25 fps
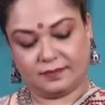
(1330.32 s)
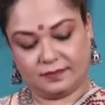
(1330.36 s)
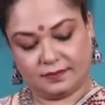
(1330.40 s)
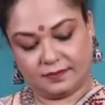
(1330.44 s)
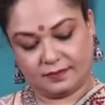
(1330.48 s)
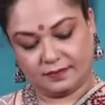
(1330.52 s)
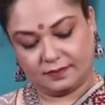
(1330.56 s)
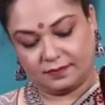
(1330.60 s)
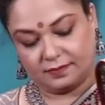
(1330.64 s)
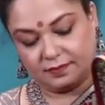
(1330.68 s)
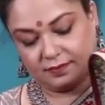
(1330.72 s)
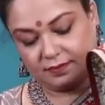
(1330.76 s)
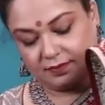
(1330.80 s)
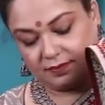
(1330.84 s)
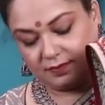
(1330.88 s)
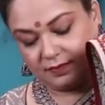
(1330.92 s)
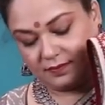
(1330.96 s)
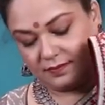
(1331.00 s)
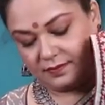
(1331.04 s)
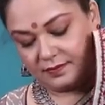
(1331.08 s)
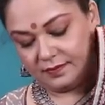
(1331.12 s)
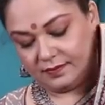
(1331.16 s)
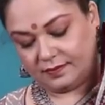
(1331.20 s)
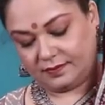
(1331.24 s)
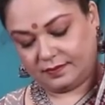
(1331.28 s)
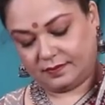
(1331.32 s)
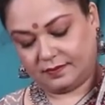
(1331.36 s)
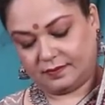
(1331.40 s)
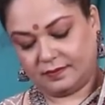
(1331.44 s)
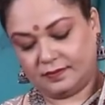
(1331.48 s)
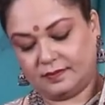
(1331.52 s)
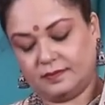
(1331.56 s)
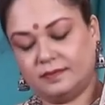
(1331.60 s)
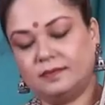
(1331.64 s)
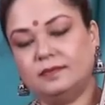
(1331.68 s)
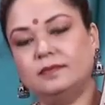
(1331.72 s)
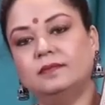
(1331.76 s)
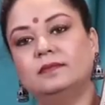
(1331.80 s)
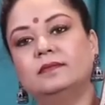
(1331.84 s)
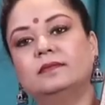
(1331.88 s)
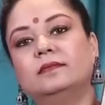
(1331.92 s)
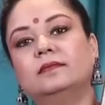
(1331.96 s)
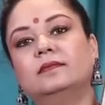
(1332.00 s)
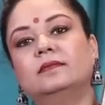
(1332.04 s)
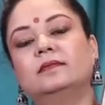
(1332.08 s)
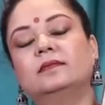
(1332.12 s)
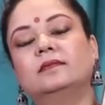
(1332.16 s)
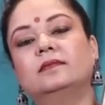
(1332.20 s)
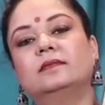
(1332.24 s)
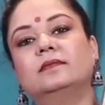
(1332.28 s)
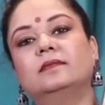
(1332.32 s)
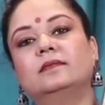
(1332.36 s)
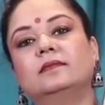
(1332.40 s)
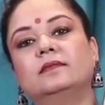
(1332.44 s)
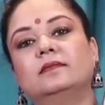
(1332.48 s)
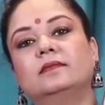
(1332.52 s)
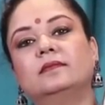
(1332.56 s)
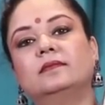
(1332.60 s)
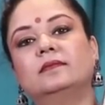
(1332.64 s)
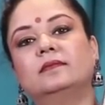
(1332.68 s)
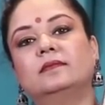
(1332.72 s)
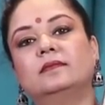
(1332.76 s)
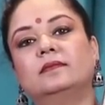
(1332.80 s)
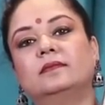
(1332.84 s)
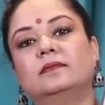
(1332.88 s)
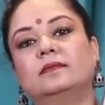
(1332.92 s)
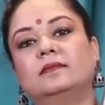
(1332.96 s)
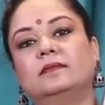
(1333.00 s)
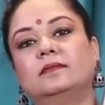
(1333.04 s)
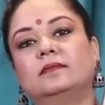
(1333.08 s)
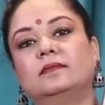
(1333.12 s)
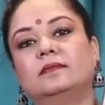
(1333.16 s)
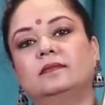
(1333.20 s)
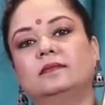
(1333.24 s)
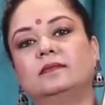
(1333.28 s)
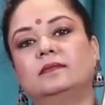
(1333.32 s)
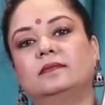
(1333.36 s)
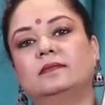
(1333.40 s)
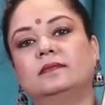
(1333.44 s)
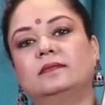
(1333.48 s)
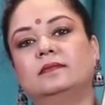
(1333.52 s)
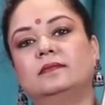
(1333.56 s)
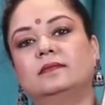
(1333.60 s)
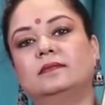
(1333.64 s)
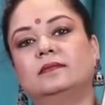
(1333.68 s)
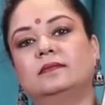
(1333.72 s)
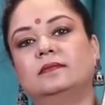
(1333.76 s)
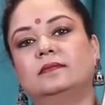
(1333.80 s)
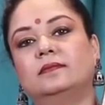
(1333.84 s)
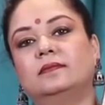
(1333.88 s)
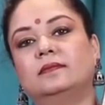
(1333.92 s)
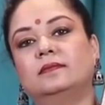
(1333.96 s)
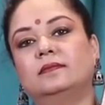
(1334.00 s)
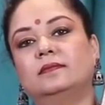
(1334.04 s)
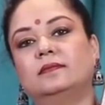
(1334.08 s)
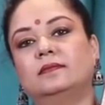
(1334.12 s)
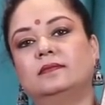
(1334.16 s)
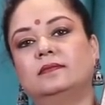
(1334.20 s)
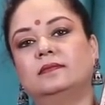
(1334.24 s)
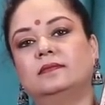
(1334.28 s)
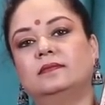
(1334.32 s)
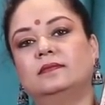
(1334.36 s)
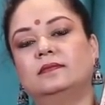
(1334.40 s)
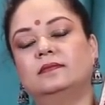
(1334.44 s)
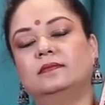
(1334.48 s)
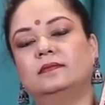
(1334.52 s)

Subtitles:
[no speech]